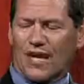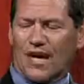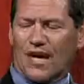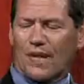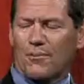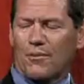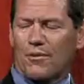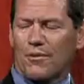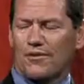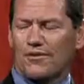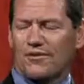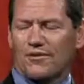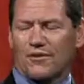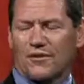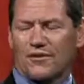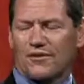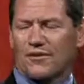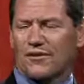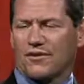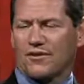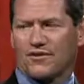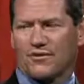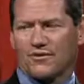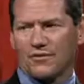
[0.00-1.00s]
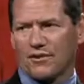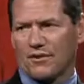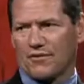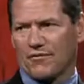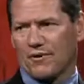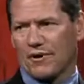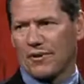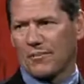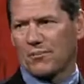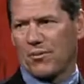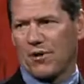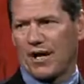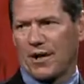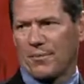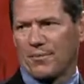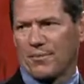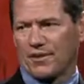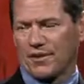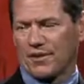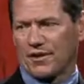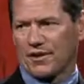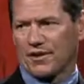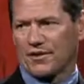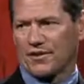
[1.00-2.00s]
most deserving
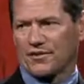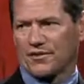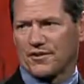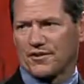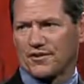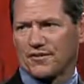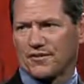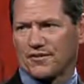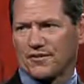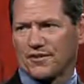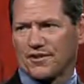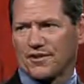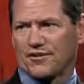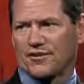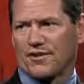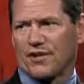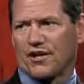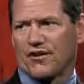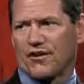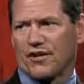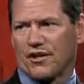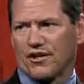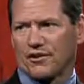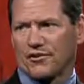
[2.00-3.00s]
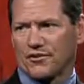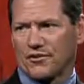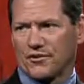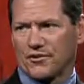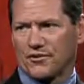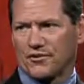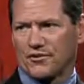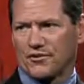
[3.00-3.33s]
population is our elders.